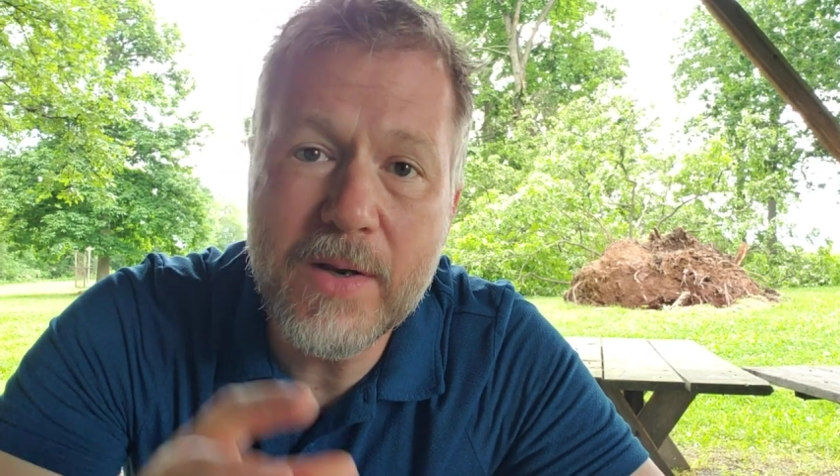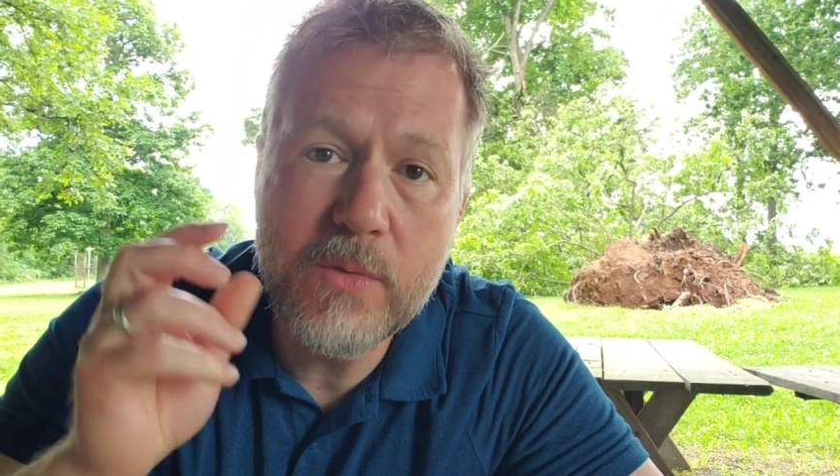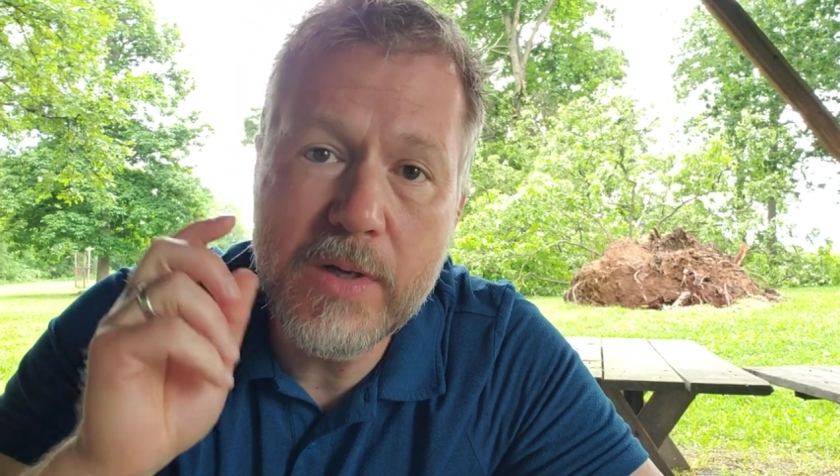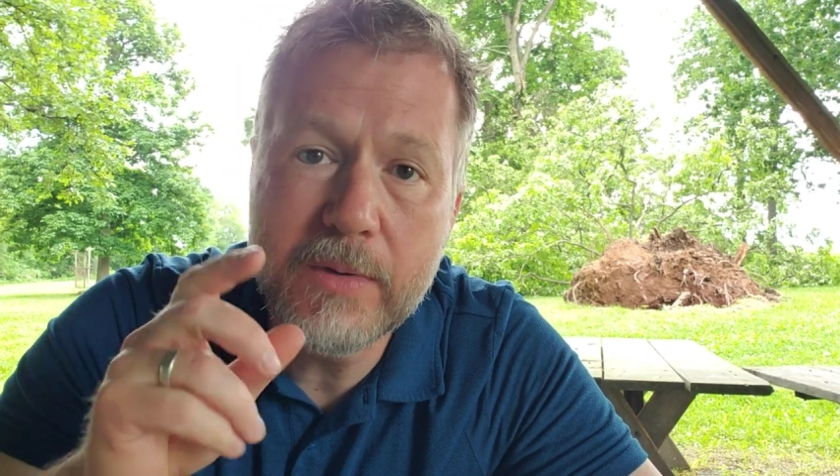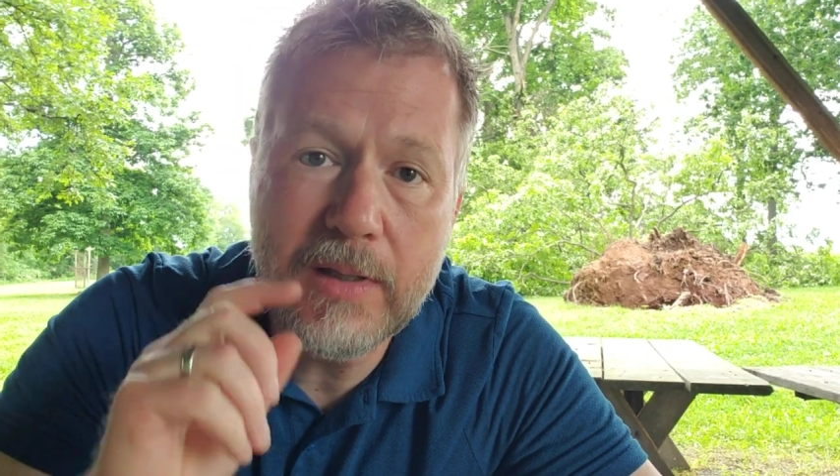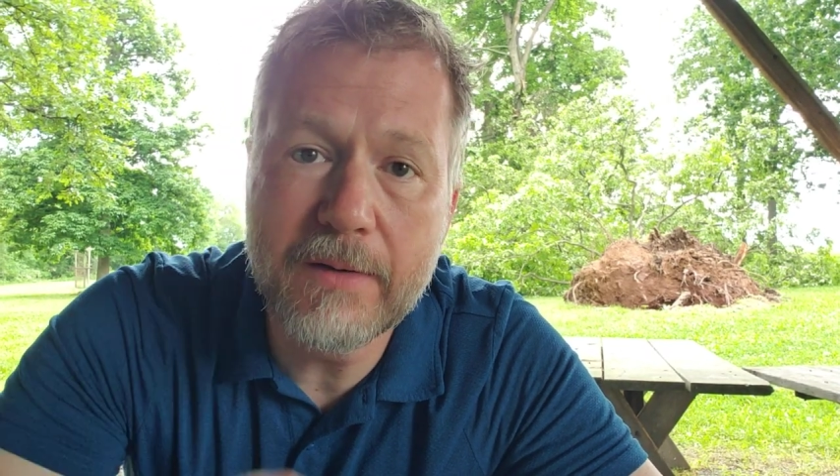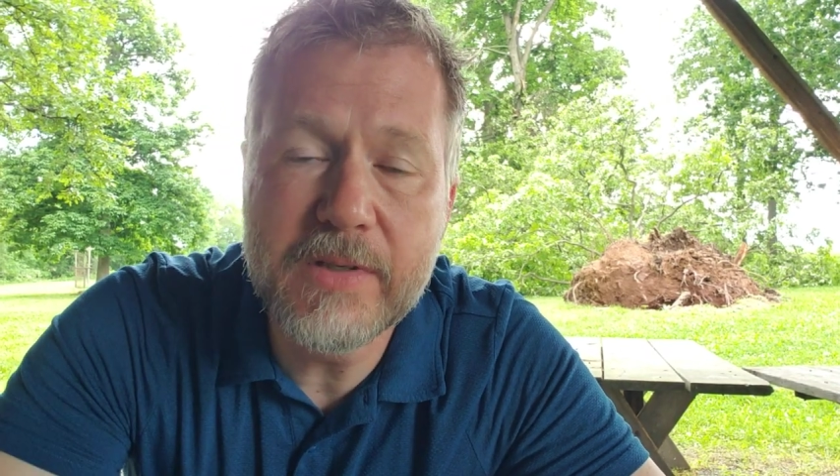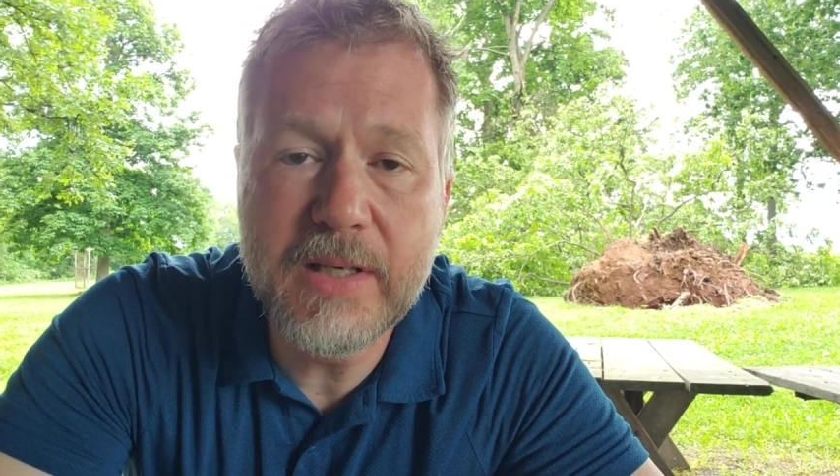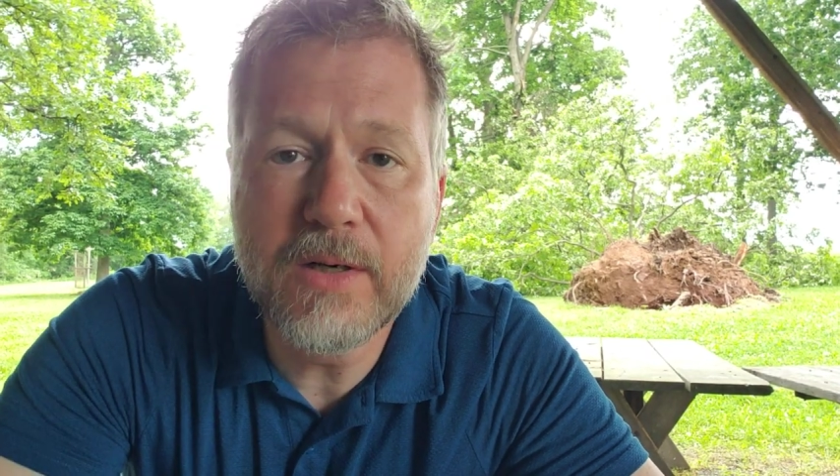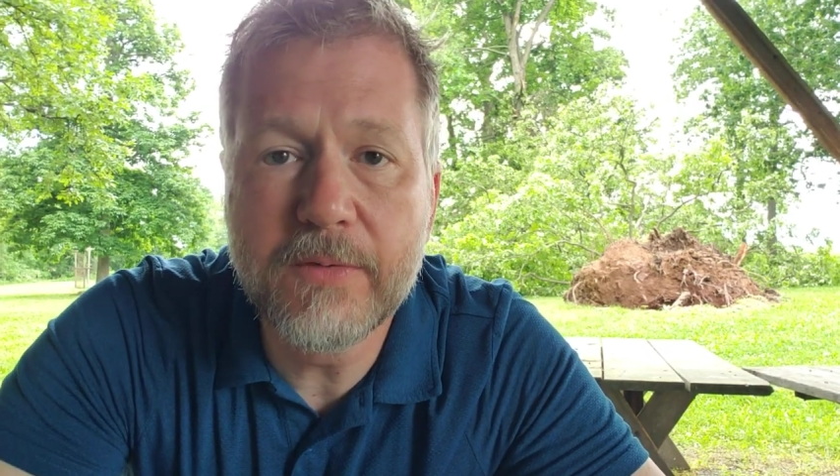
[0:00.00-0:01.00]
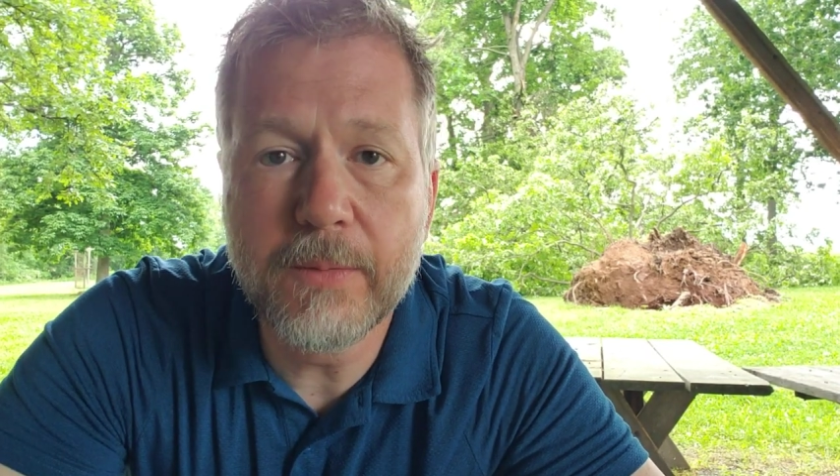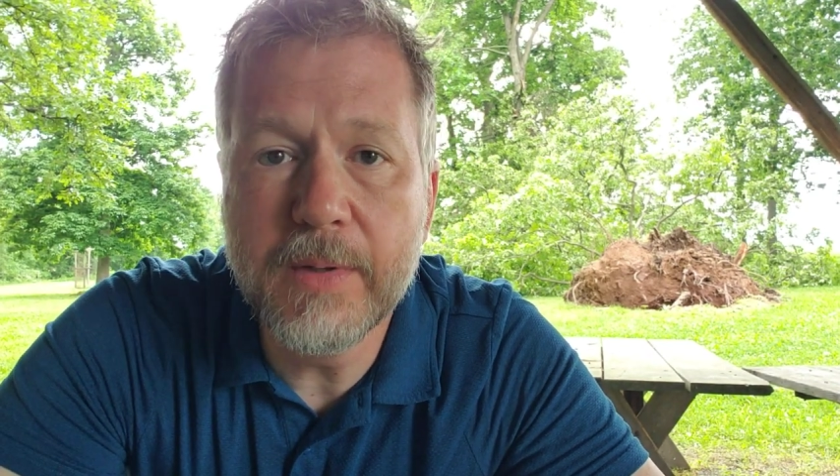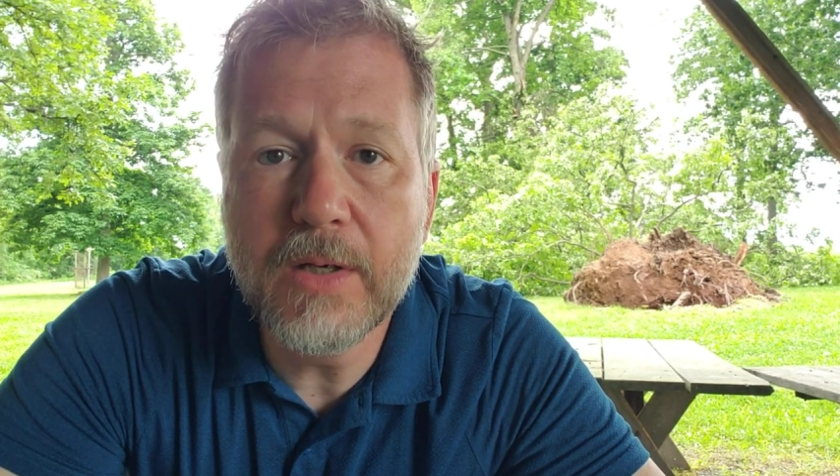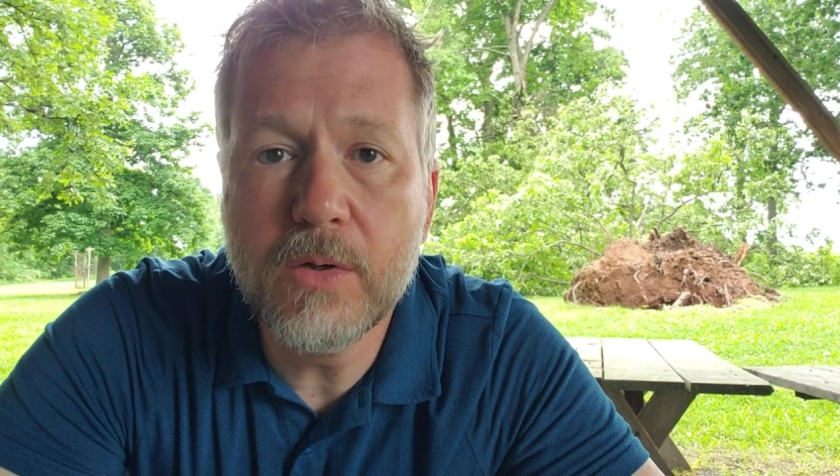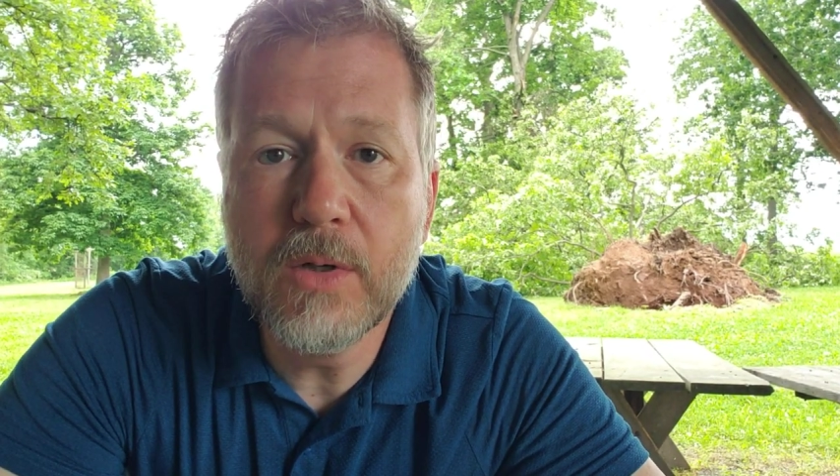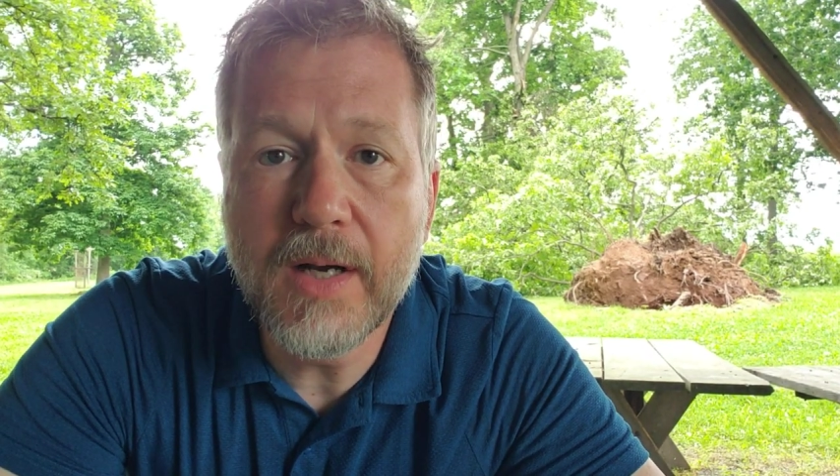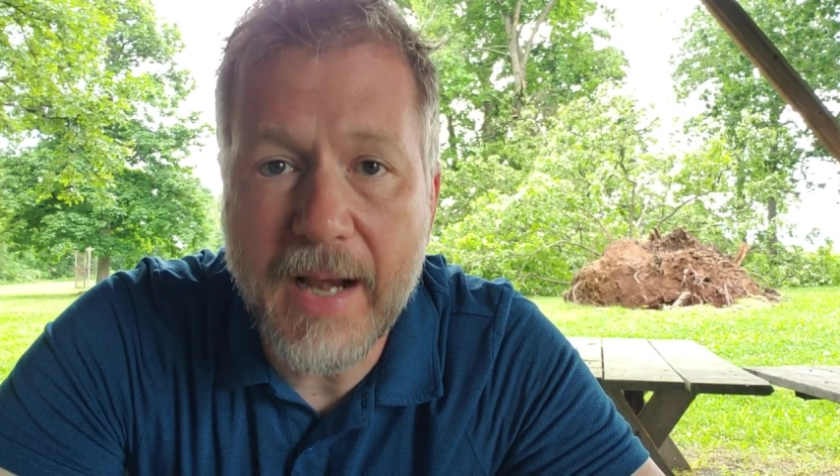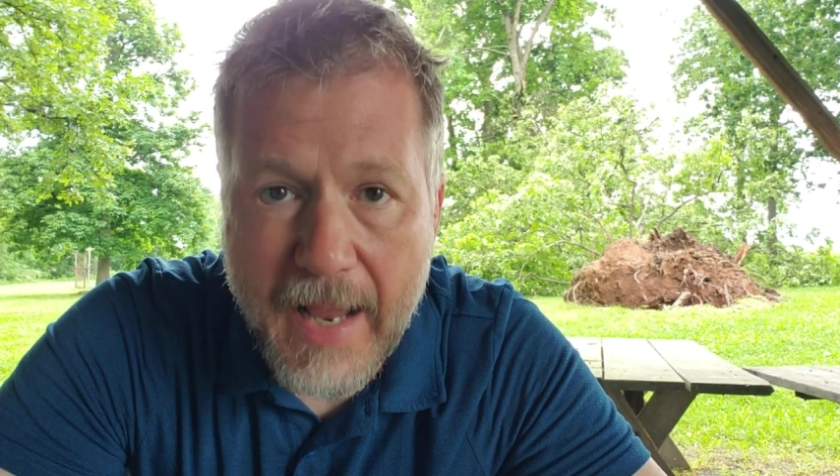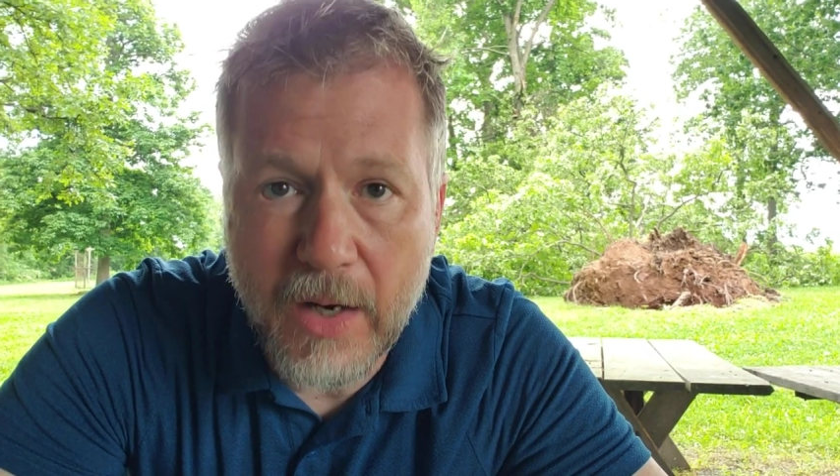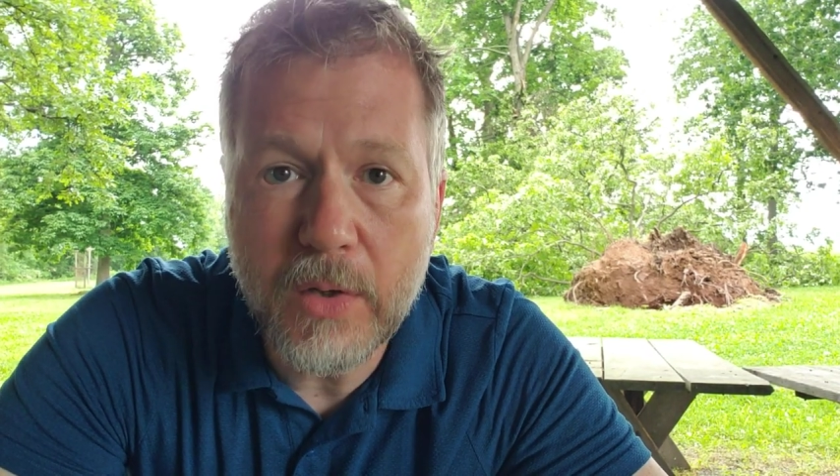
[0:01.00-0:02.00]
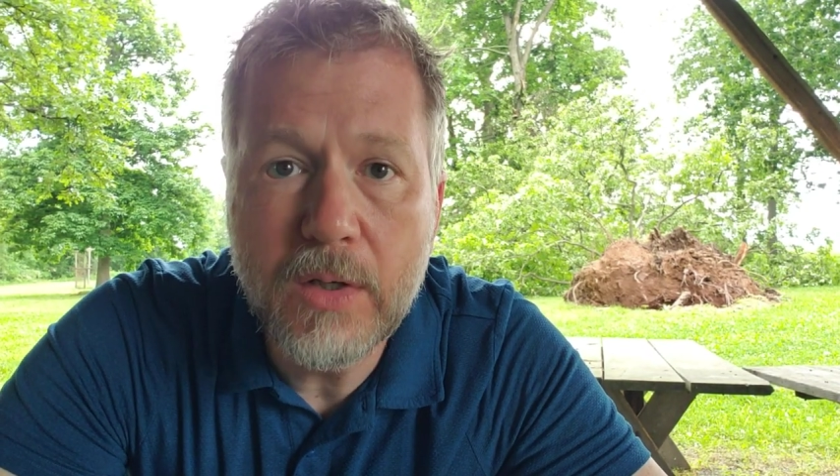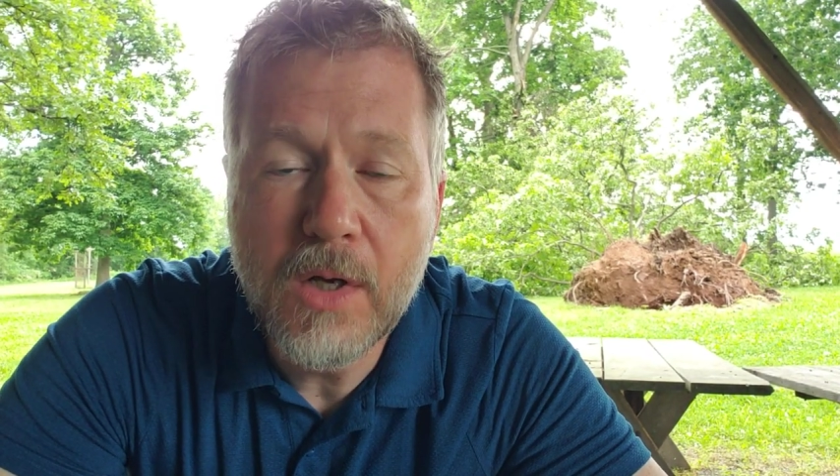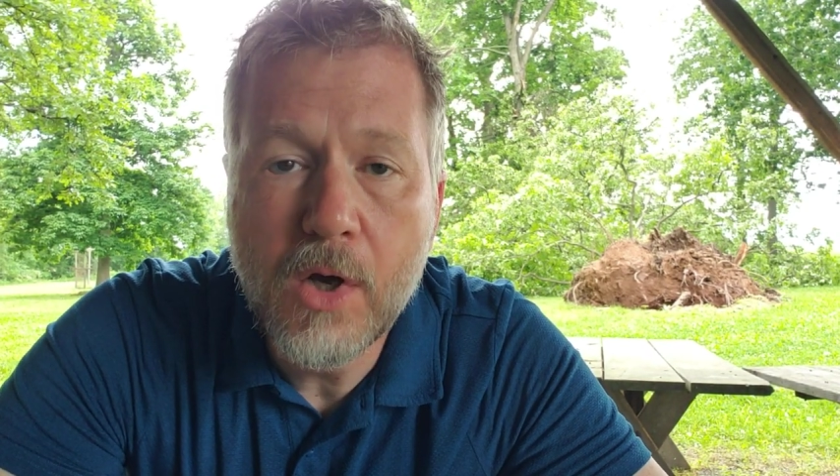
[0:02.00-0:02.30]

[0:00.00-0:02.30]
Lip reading: And we would love to hear from you now